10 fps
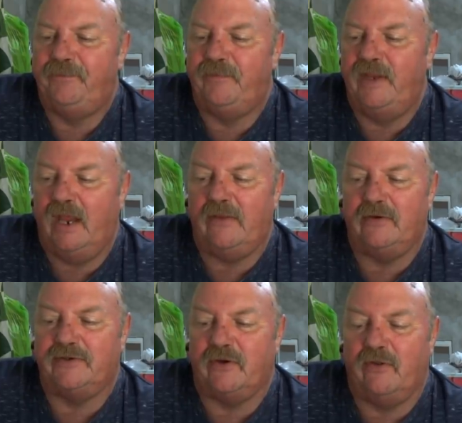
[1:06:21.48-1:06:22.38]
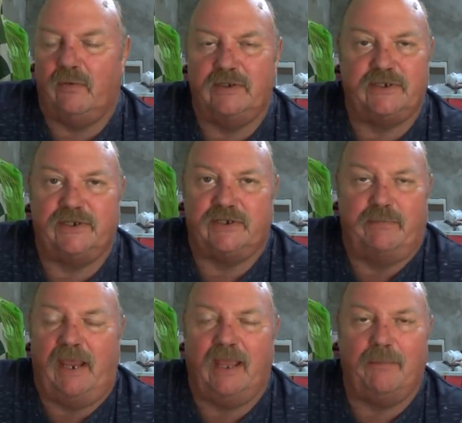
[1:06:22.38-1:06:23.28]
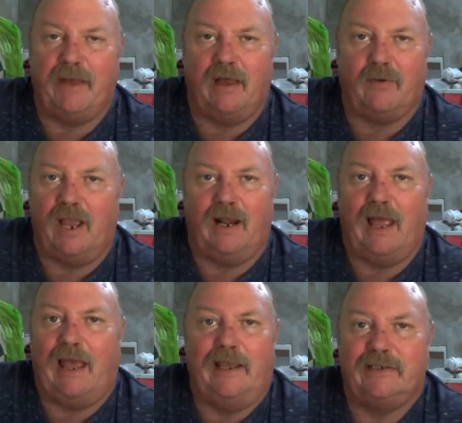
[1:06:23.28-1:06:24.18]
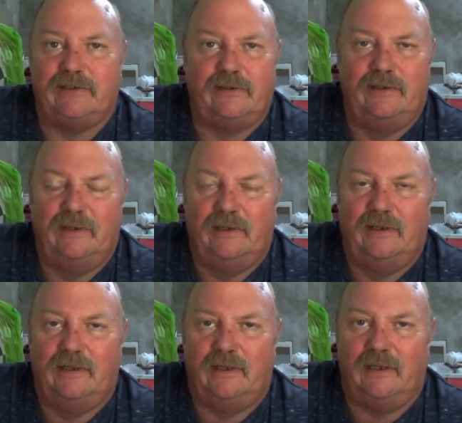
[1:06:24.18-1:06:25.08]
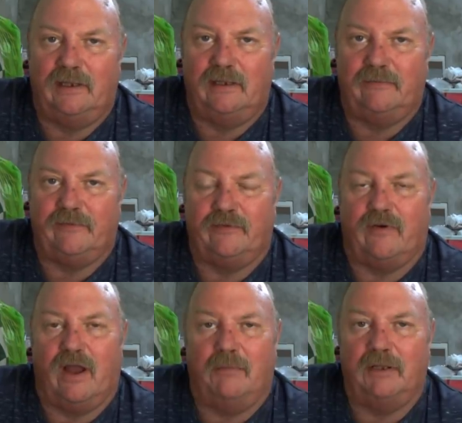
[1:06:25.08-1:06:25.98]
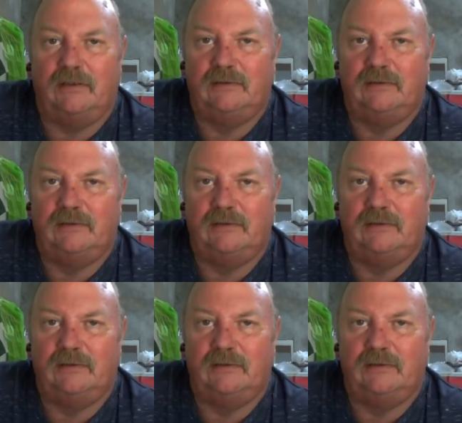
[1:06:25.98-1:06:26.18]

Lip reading: The others are the ones who just make up outright lies for drama.